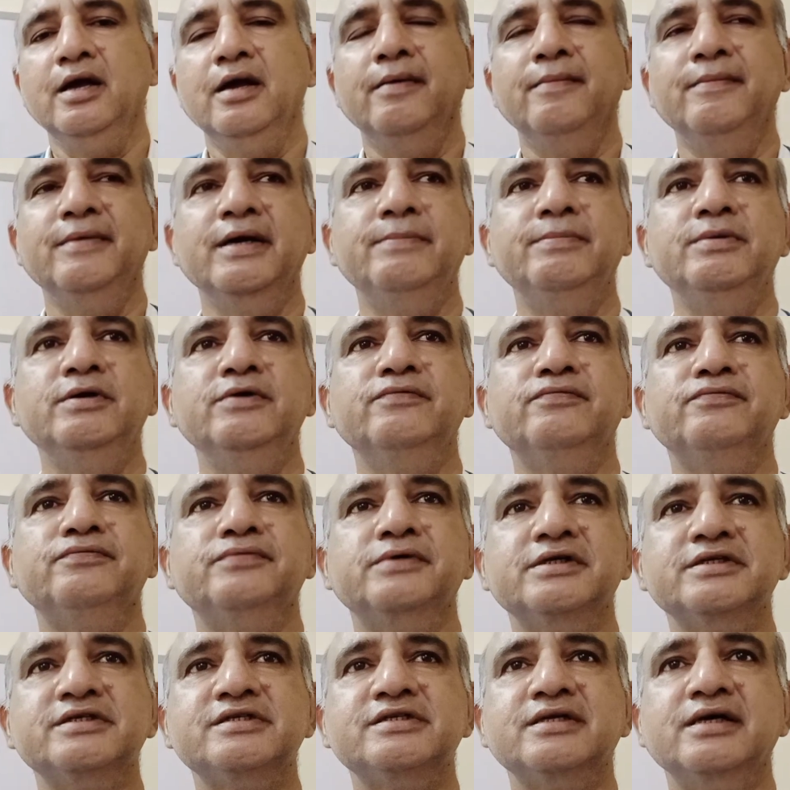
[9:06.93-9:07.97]
Maybe
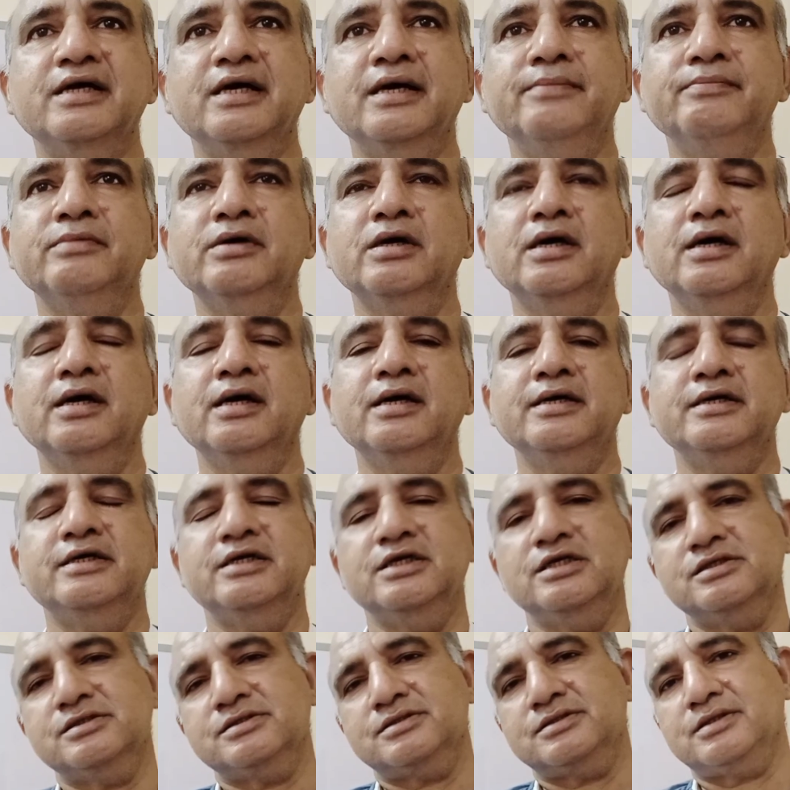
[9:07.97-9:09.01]
first time it
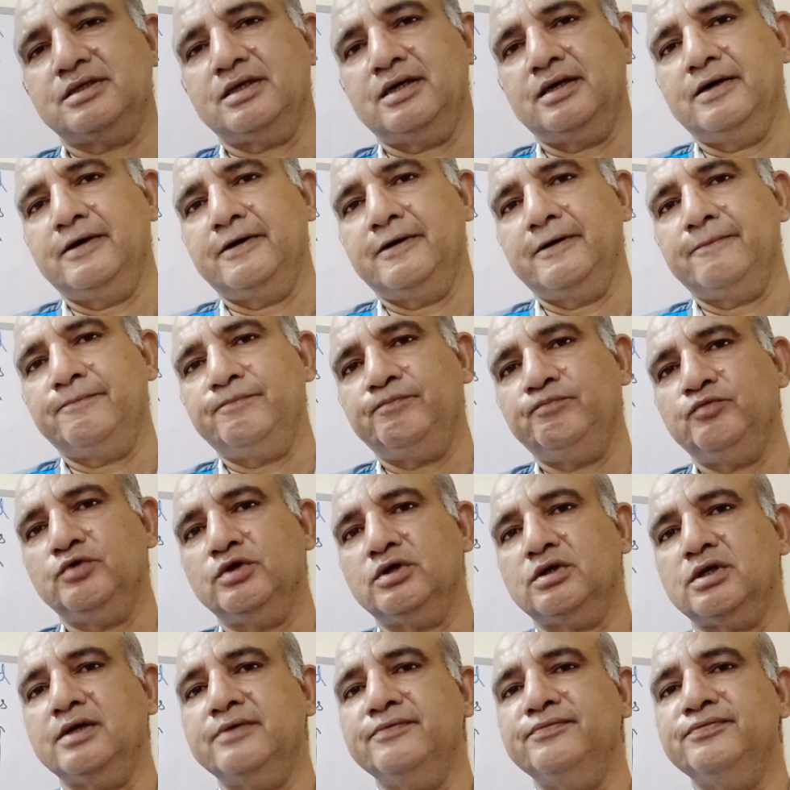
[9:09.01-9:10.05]
is
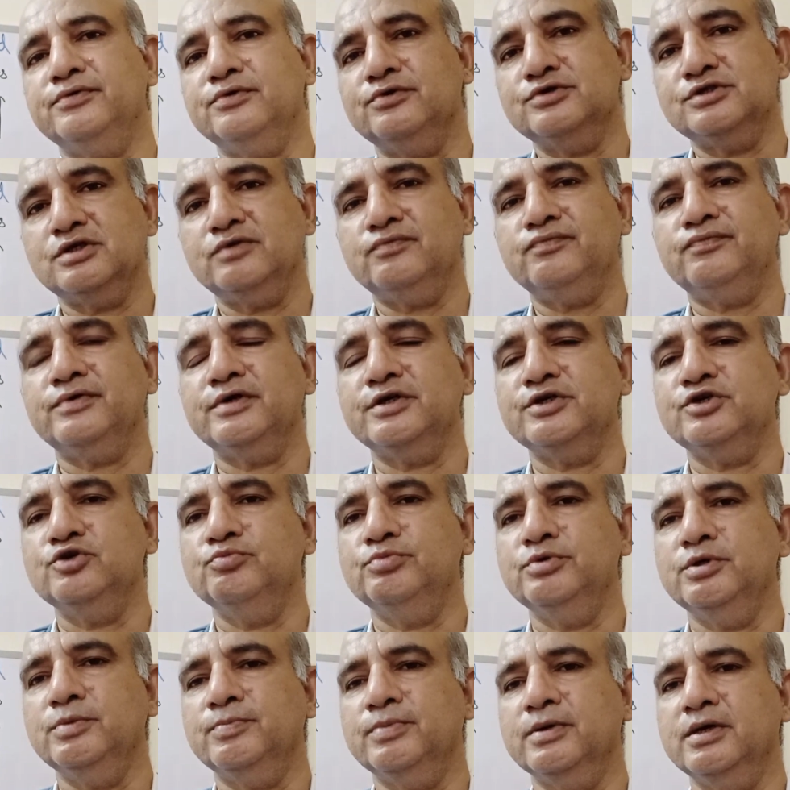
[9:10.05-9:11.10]
confusing for you
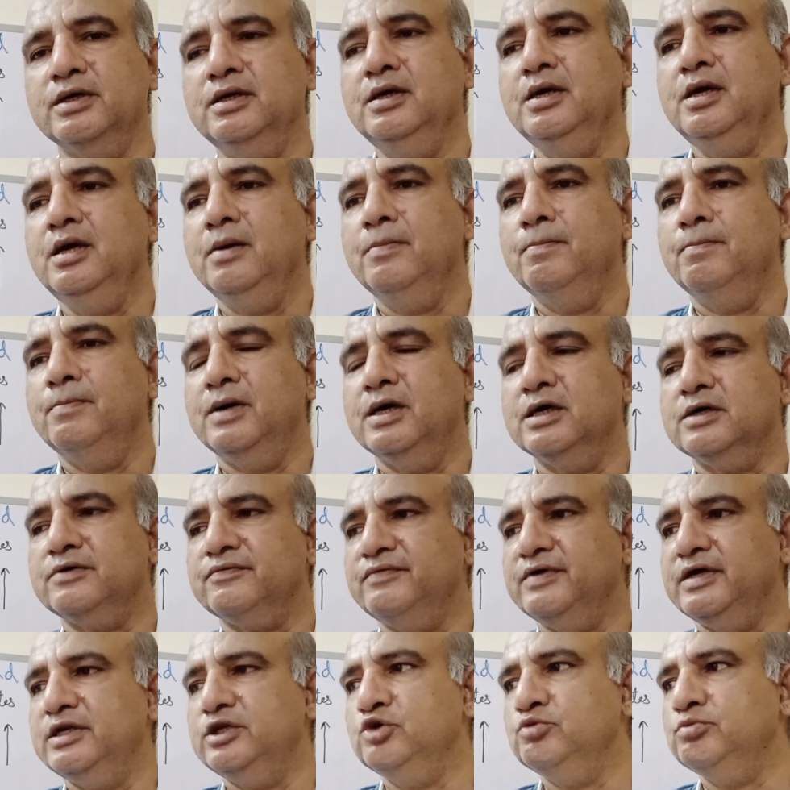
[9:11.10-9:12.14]
people, but
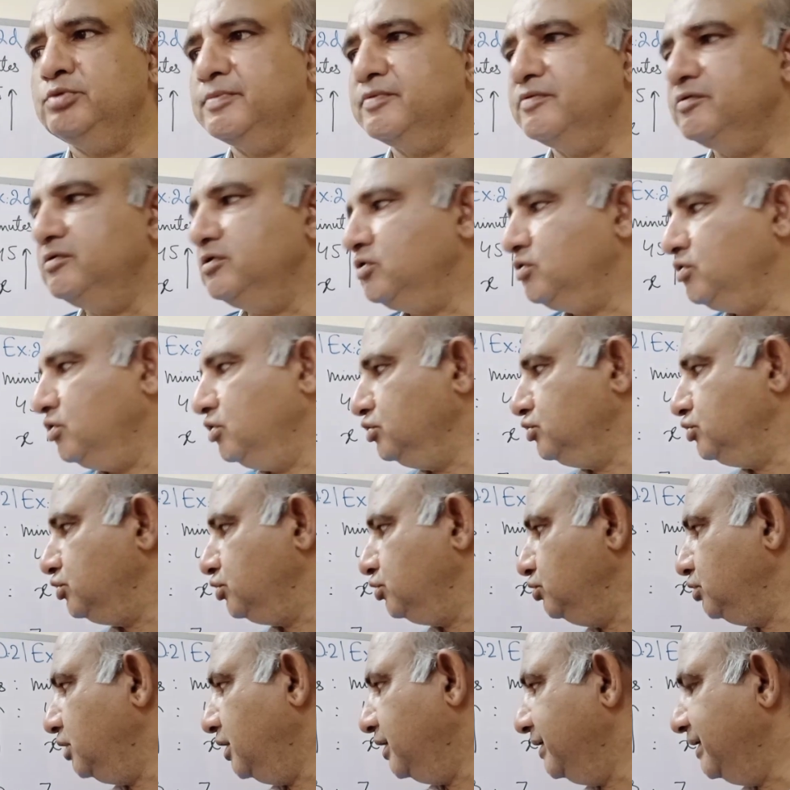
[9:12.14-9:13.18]
when you go
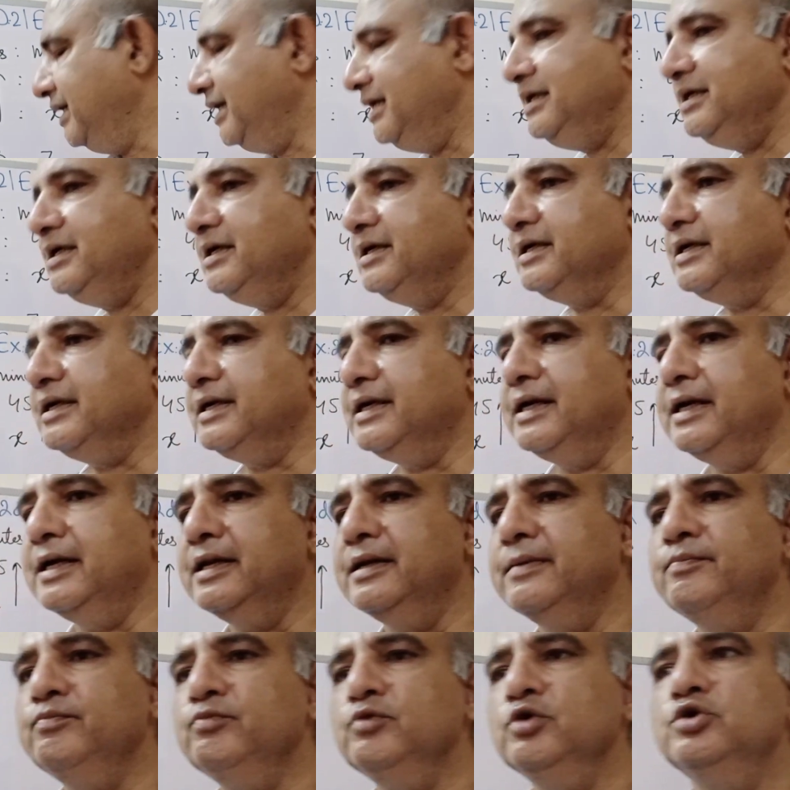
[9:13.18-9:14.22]
through again and again
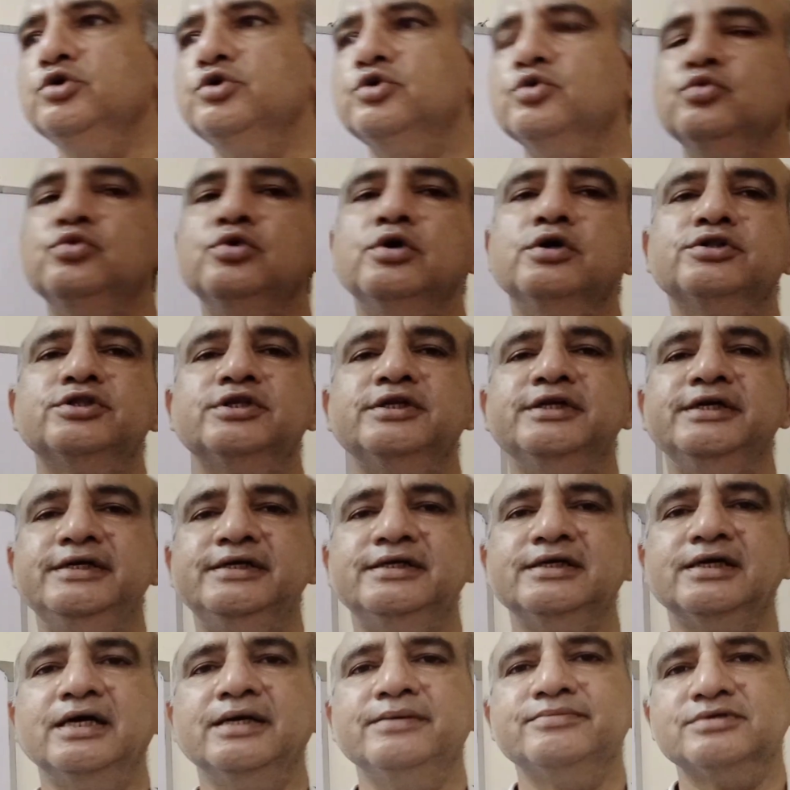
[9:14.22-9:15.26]
2 or 3
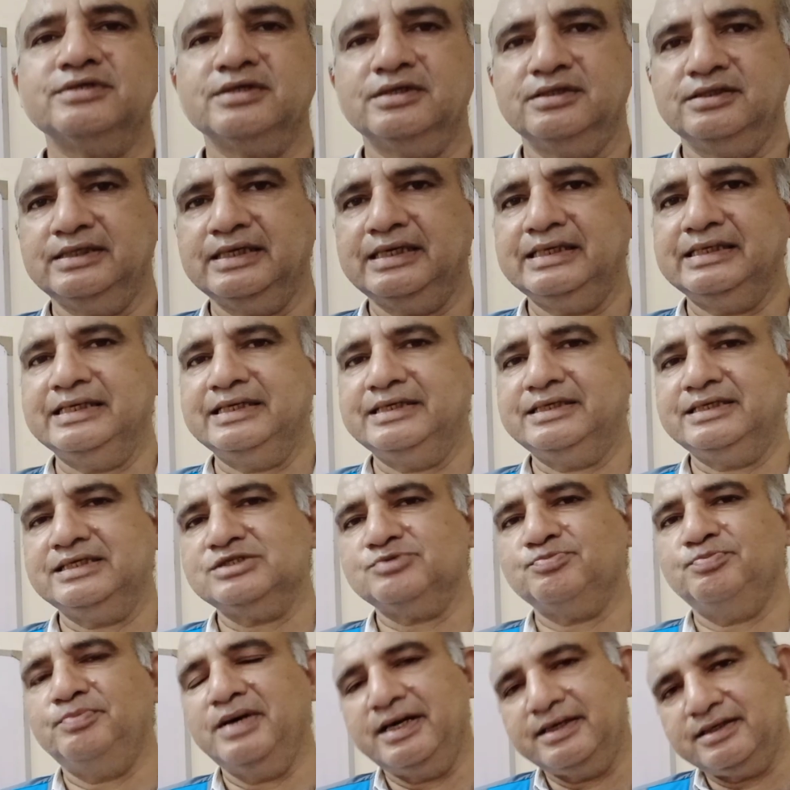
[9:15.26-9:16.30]
times, then it is
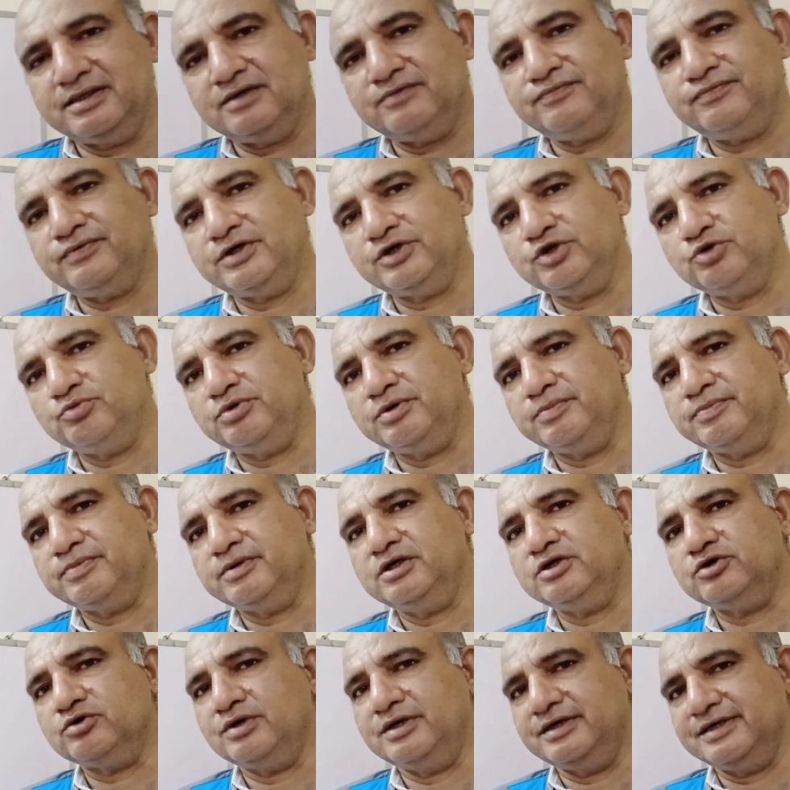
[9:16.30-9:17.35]
better for you people
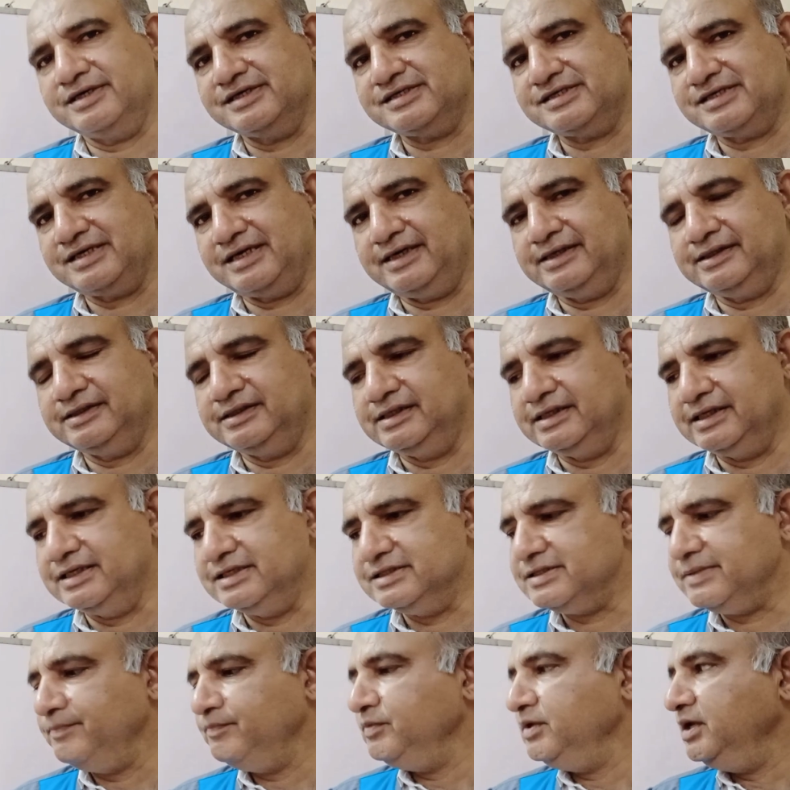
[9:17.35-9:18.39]
to understand
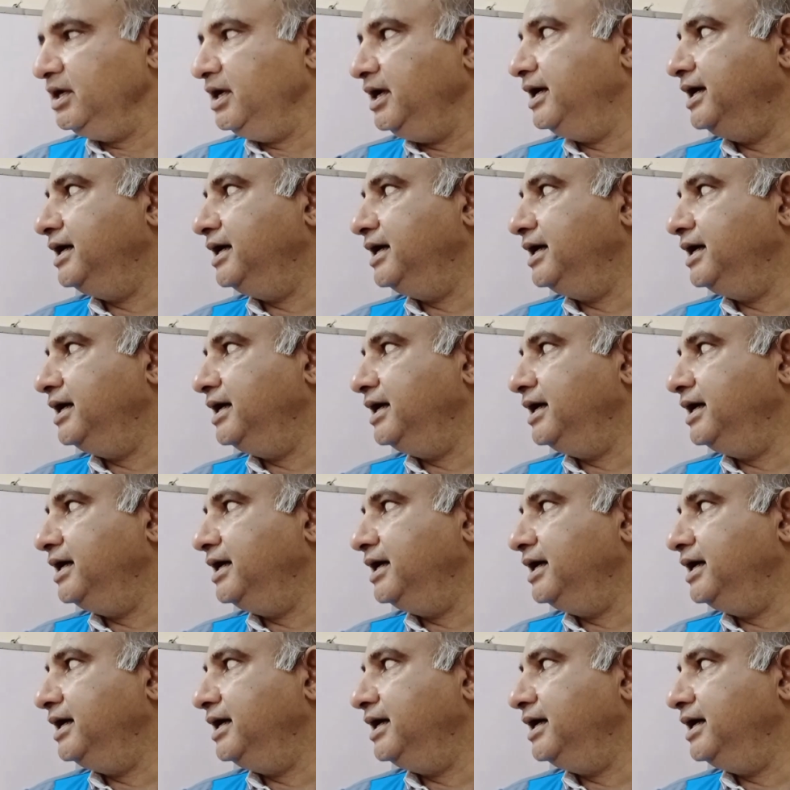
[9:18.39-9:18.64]
these.